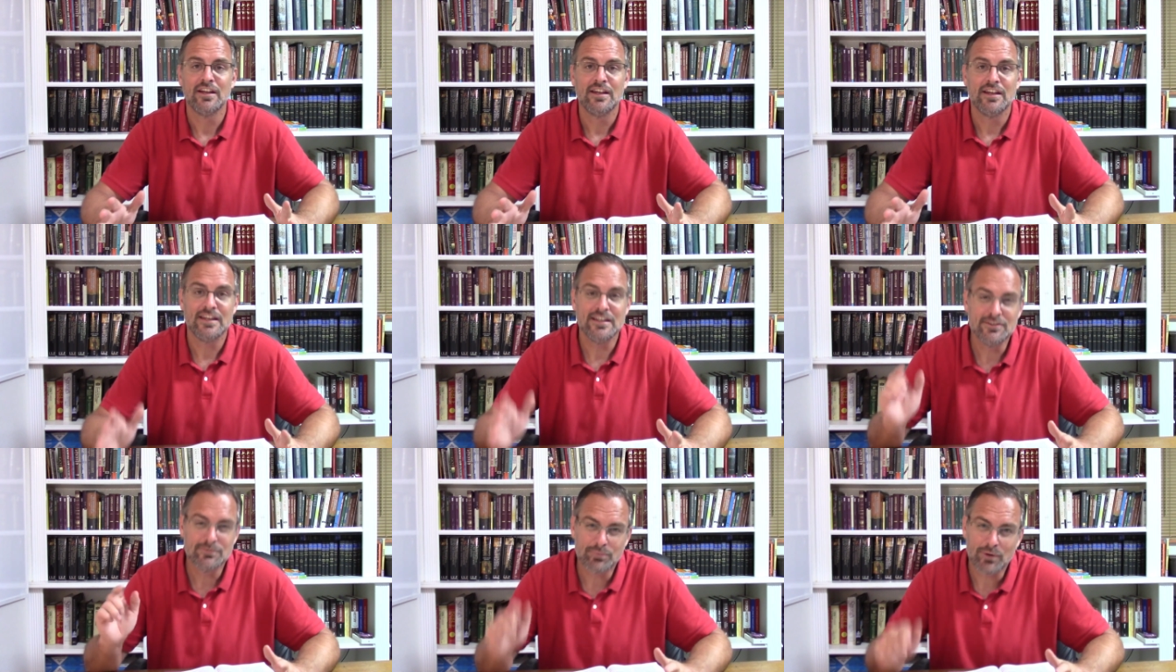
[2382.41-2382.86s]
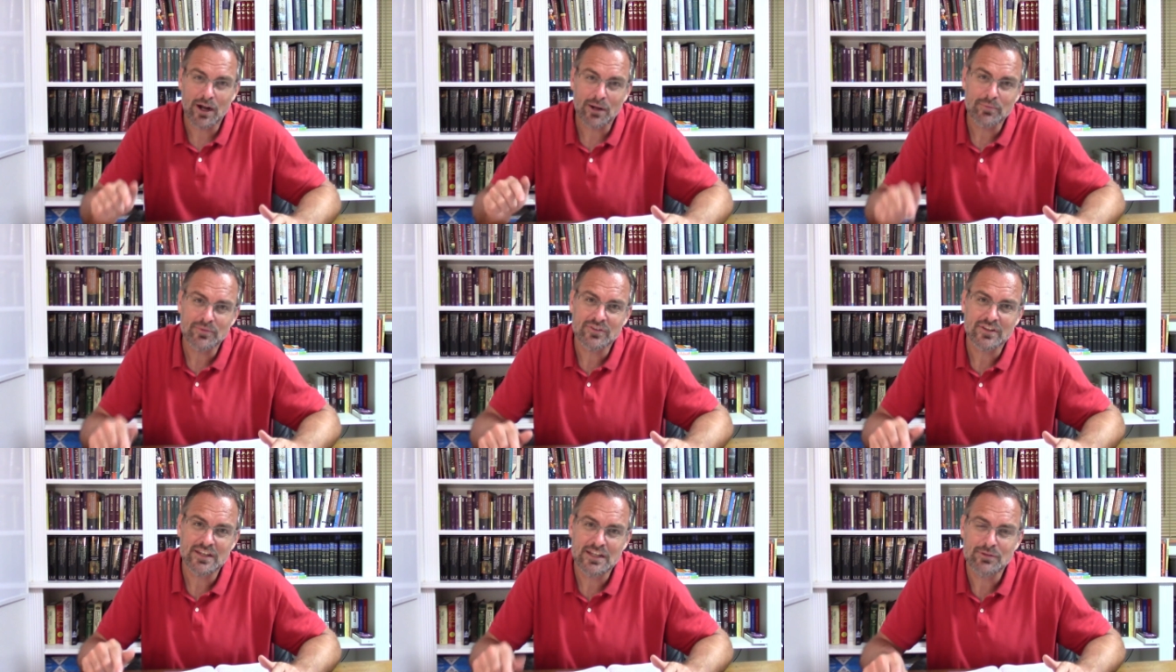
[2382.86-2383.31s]
He's
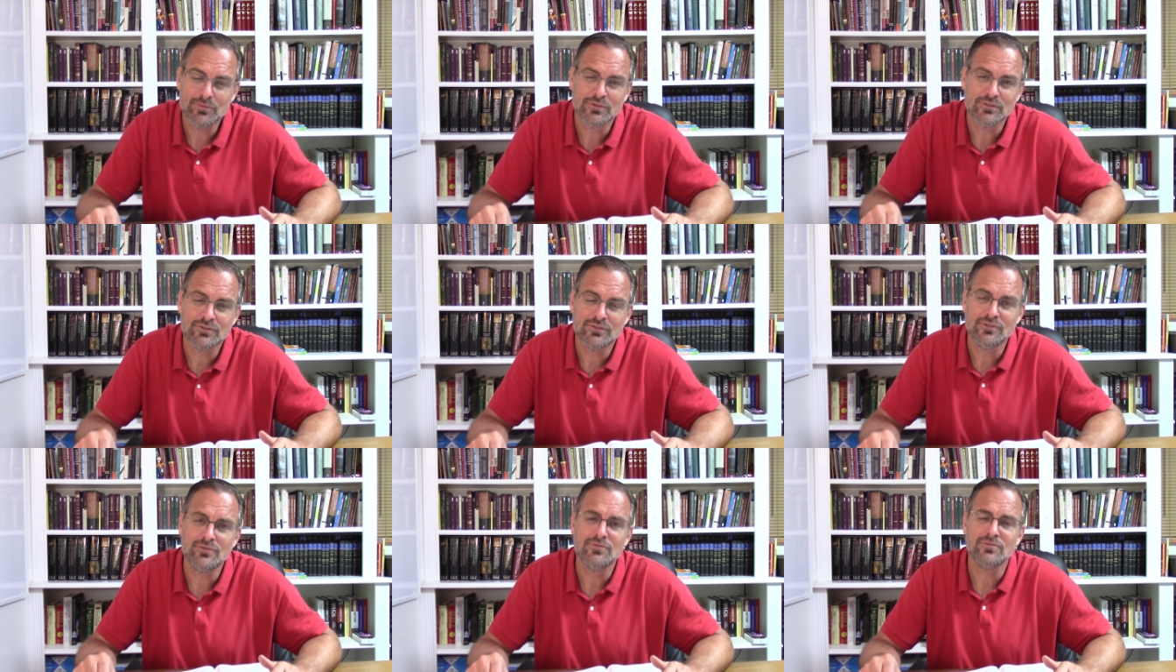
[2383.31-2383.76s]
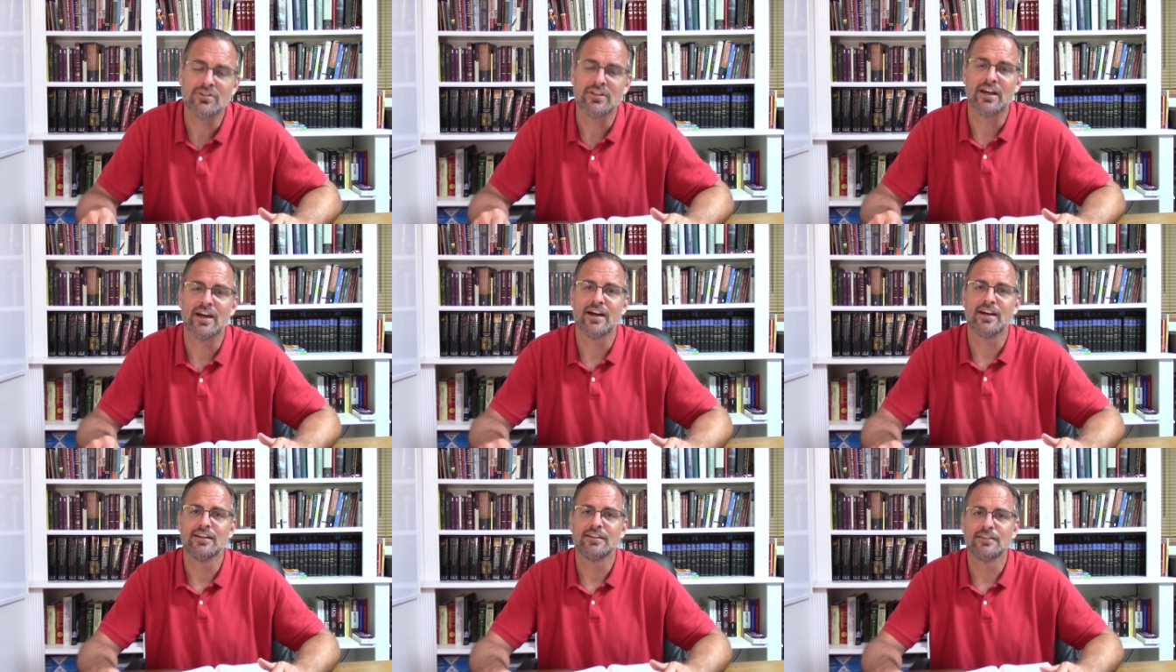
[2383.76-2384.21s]
promised that He will do
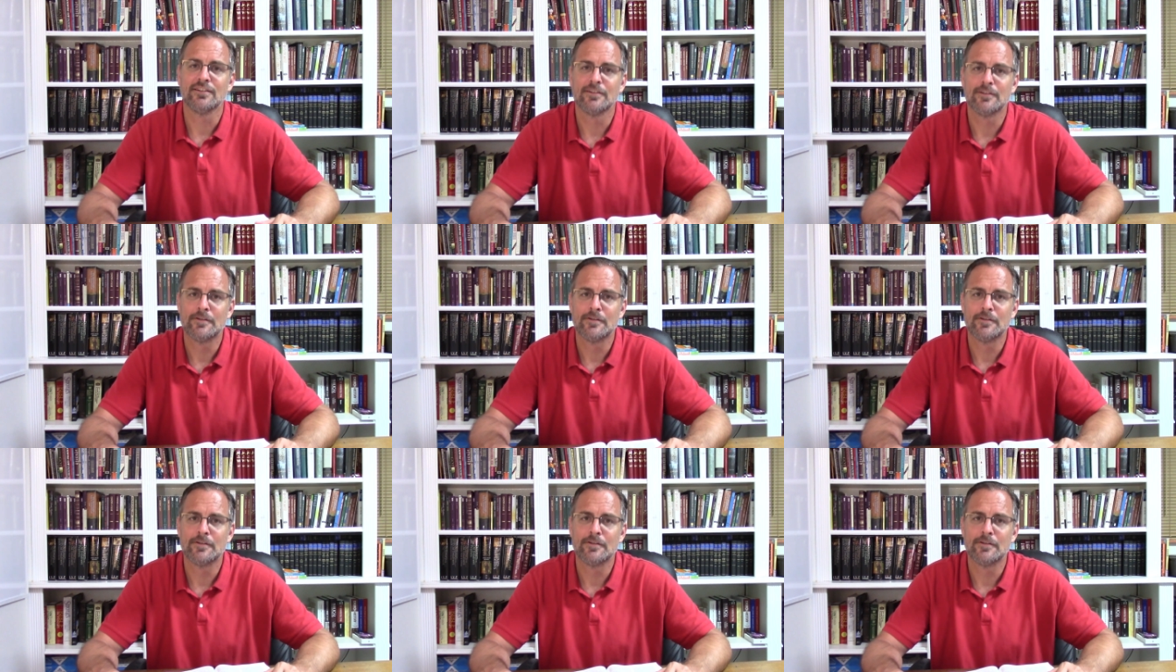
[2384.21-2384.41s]
that.